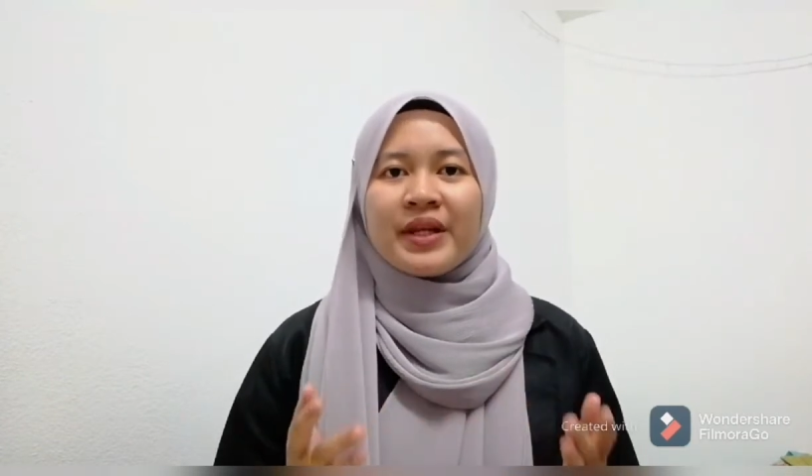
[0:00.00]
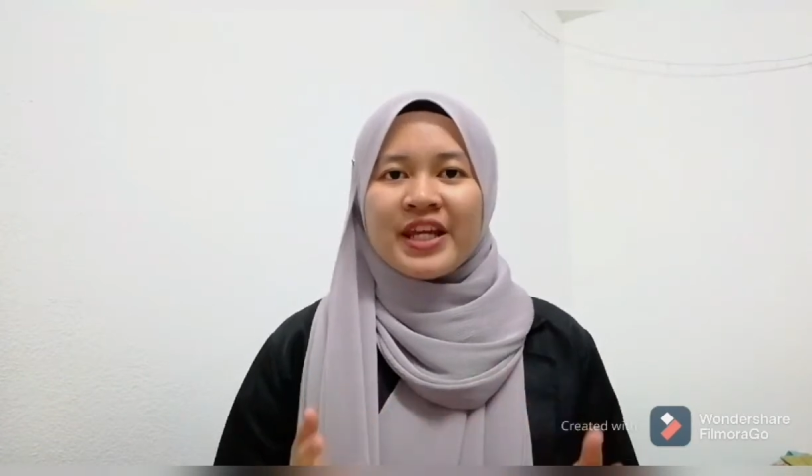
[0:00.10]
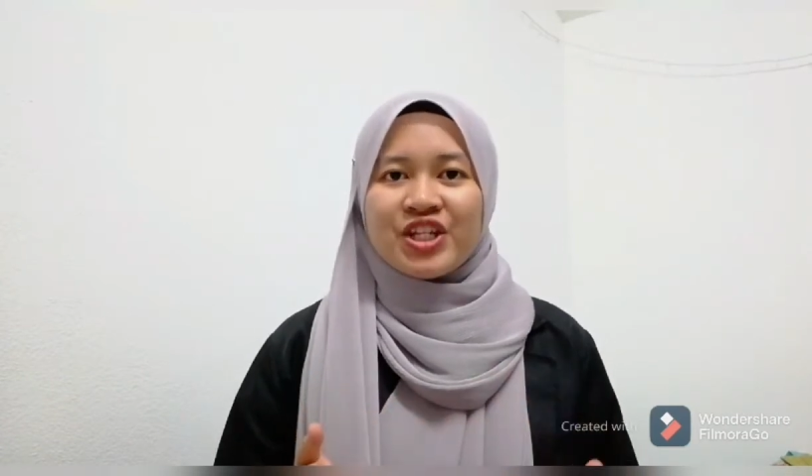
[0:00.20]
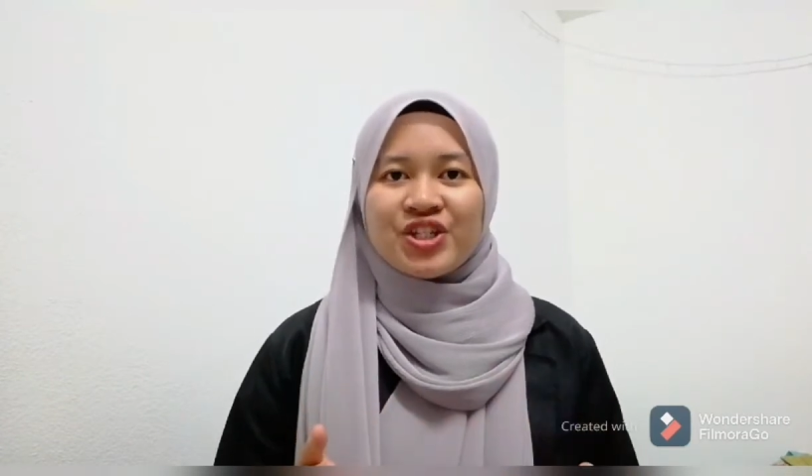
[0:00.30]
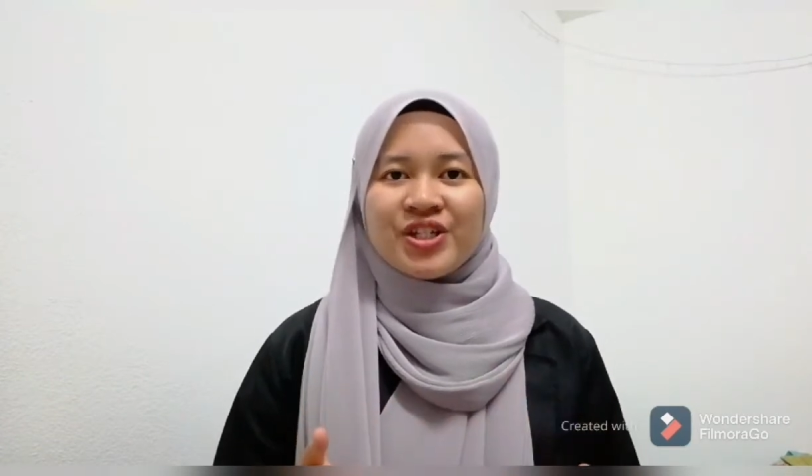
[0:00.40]

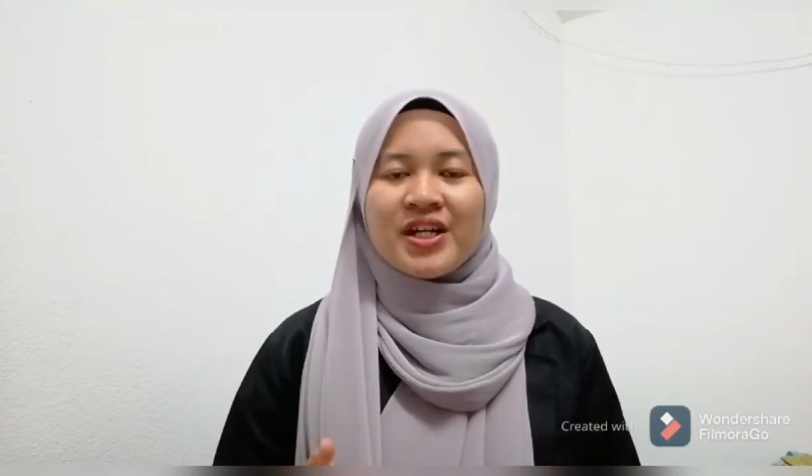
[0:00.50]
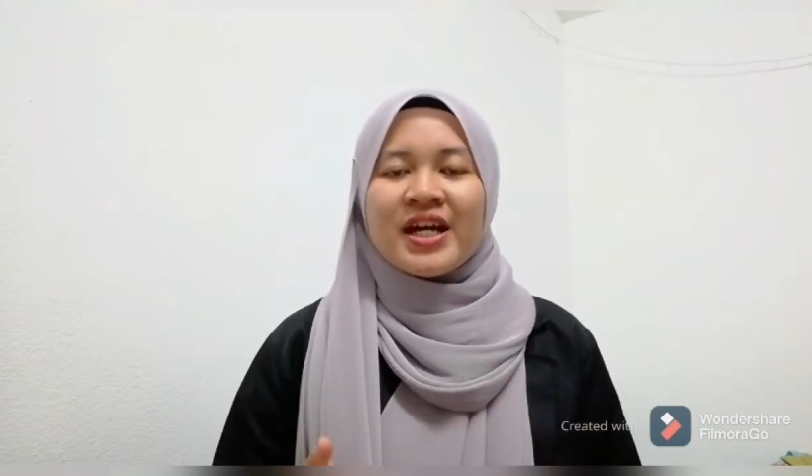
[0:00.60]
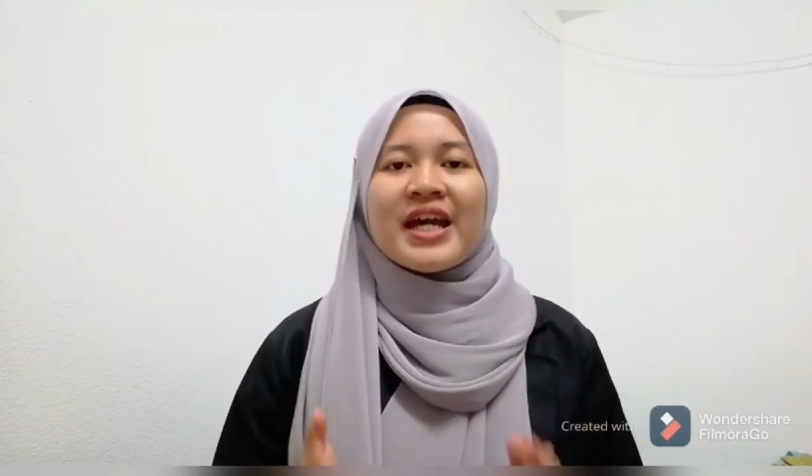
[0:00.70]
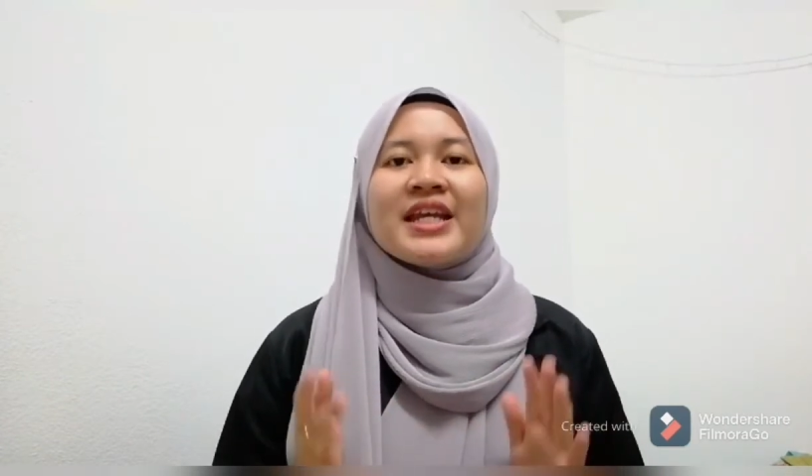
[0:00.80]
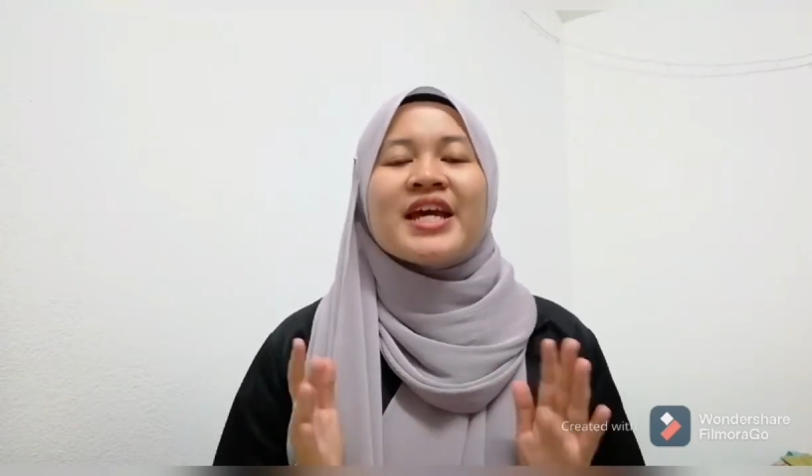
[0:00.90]
and has
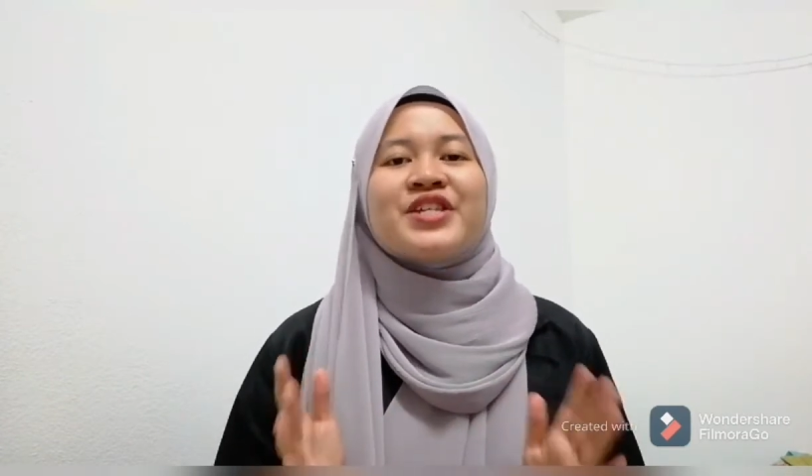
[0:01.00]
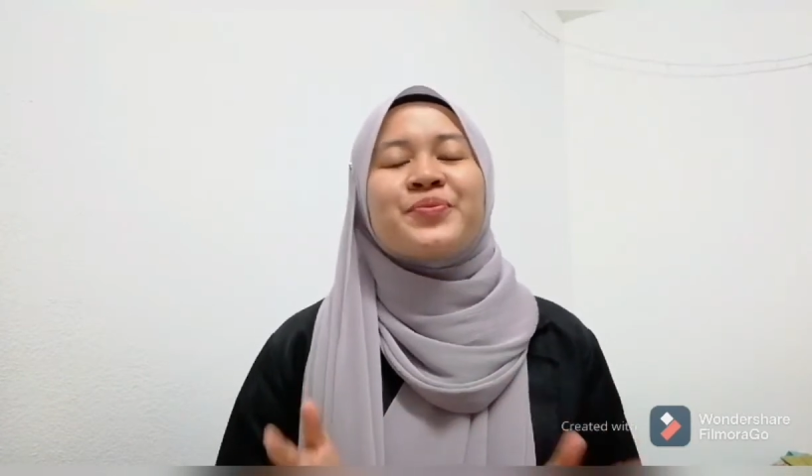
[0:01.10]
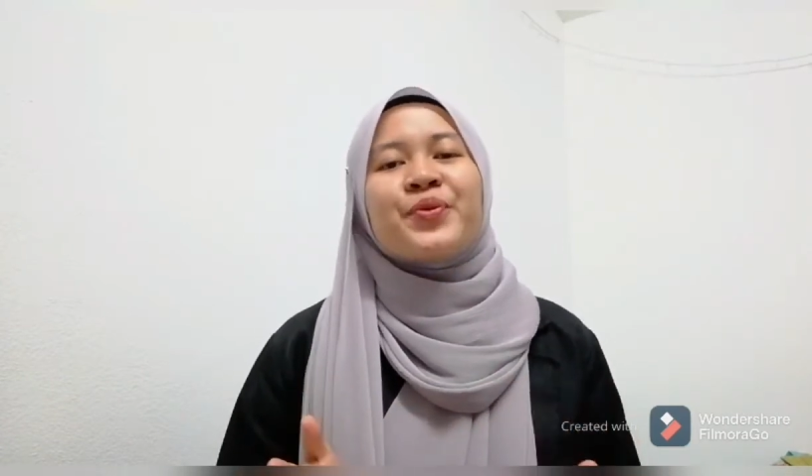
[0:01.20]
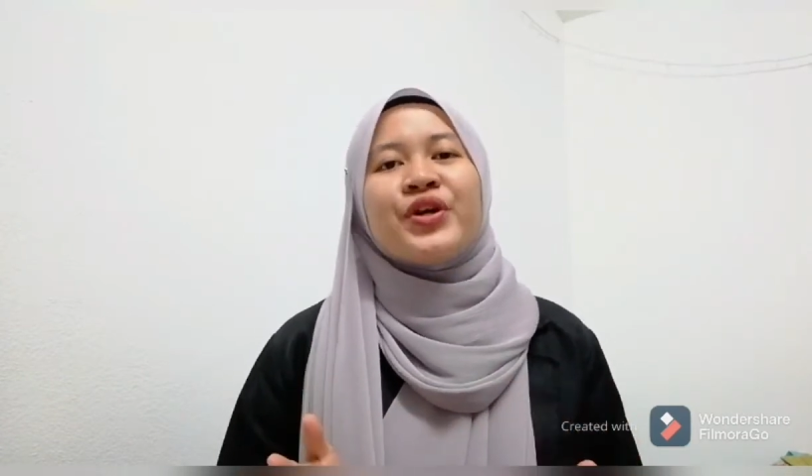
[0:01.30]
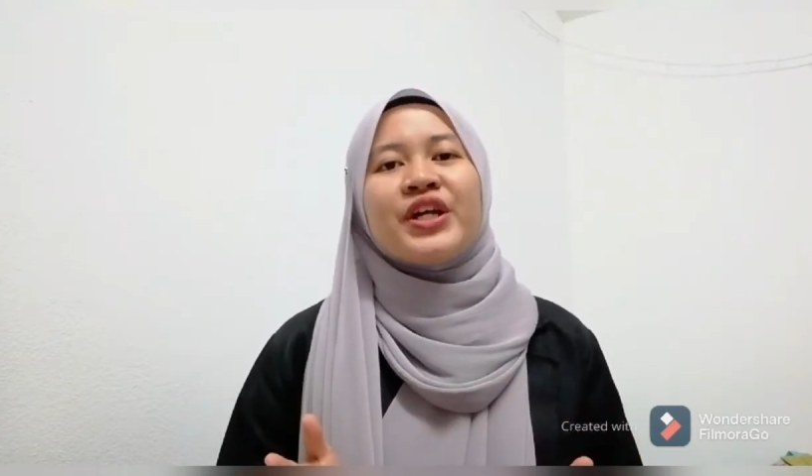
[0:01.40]
spread its
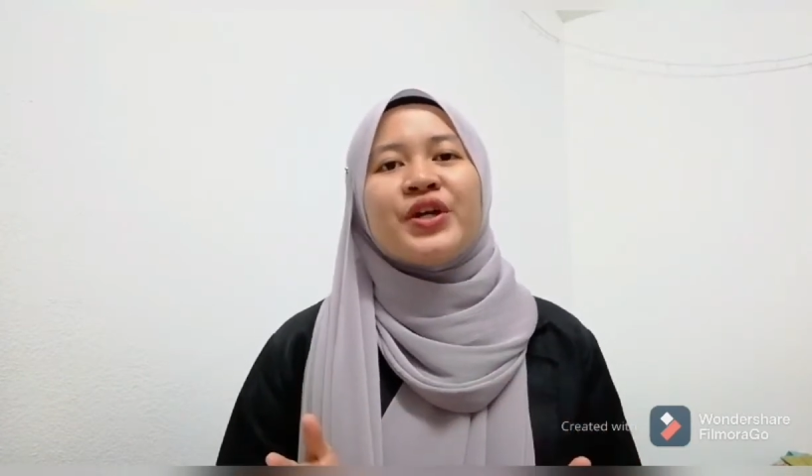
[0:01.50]
wings